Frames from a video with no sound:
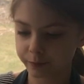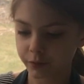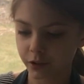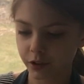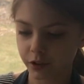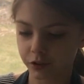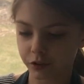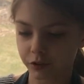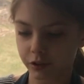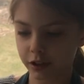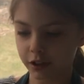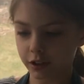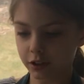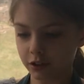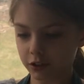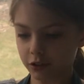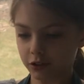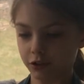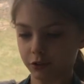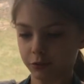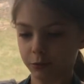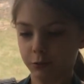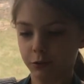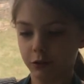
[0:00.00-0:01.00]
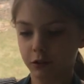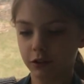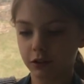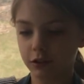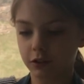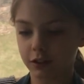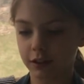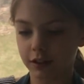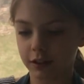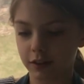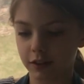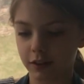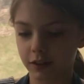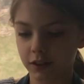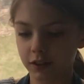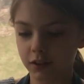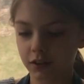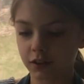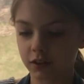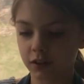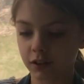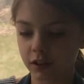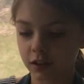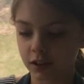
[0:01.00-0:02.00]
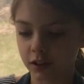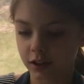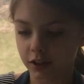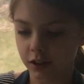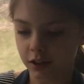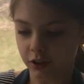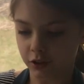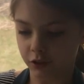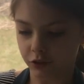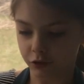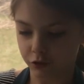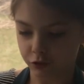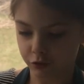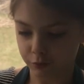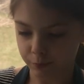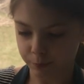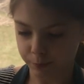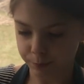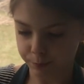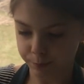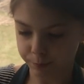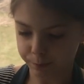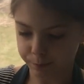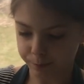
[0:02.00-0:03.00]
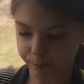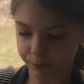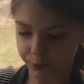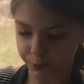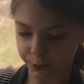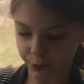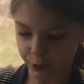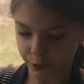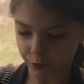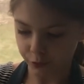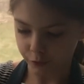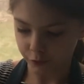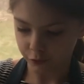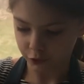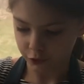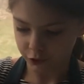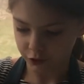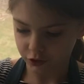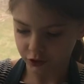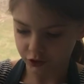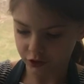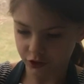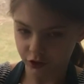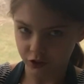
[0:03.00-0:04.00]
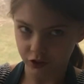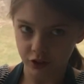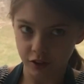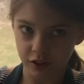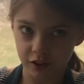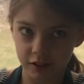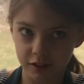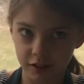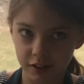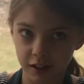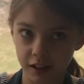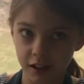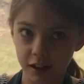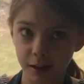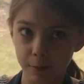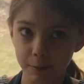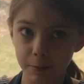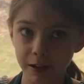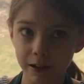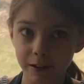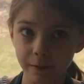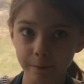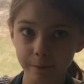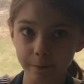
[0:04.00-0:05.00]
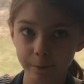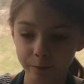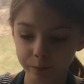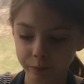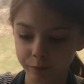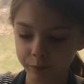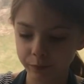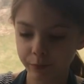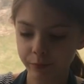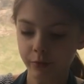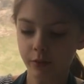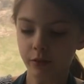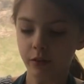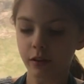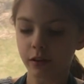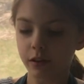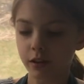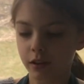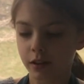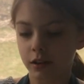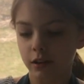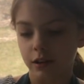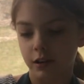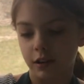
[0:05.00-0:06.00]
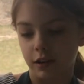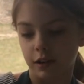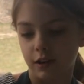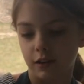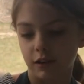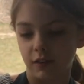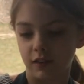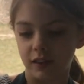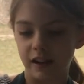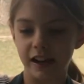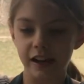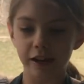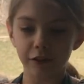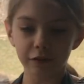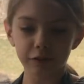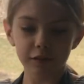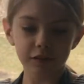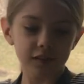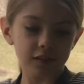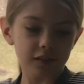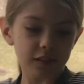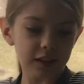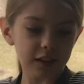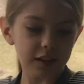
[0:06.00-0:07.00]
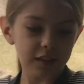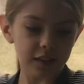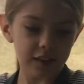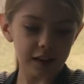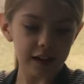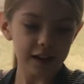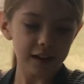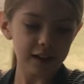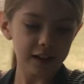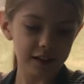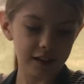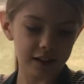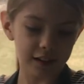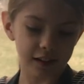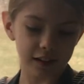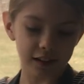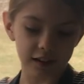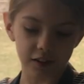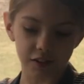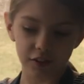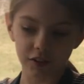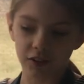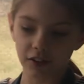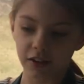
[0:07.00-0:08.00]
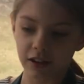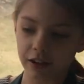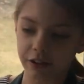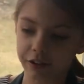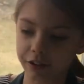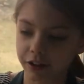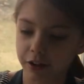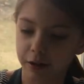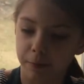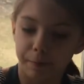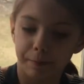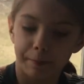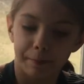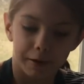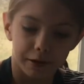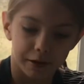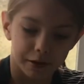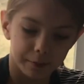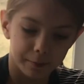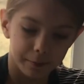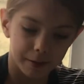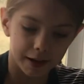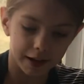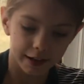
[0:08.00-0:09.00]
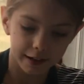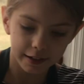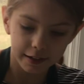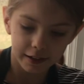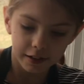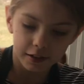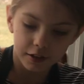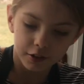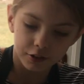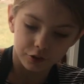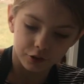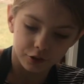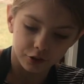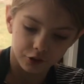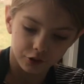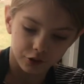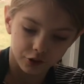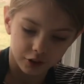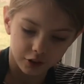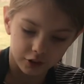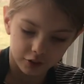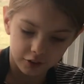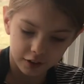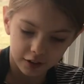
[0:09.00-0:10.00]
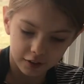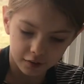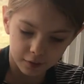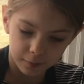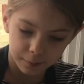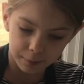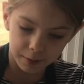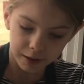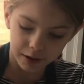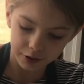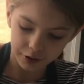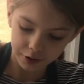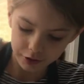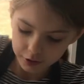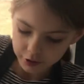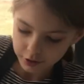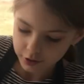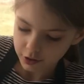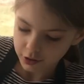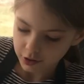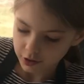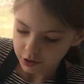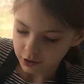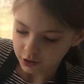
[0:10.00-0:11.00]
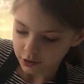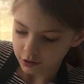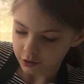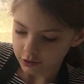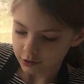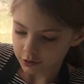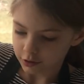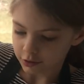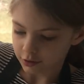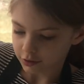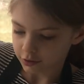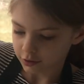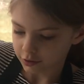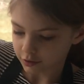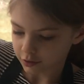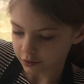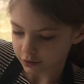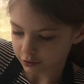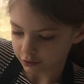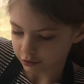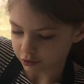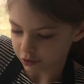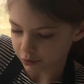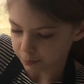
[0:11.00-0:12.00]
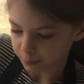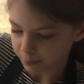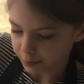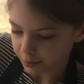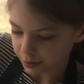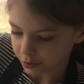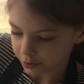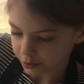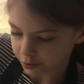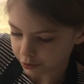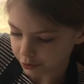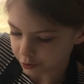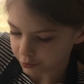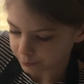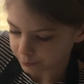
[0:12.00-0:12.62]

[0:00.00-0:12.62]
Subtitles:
So I'm gonna just roll it like this and put it over it just a teeny bit. And now it's like that. And now I'm gonna butter mine. So I'm just gonna take some butter. Now it's buttered.